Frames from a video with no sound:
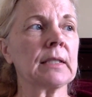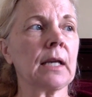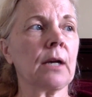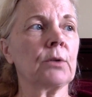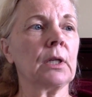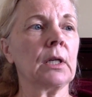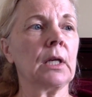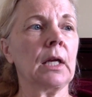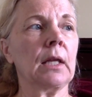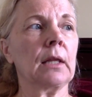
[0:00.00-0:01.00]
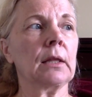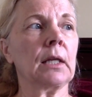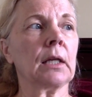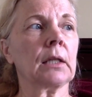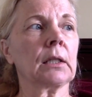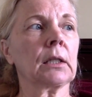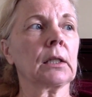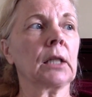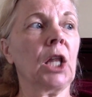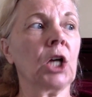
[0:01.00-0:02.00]
sound, then a
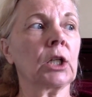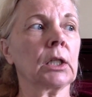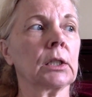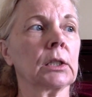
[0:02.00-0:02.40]
clunk.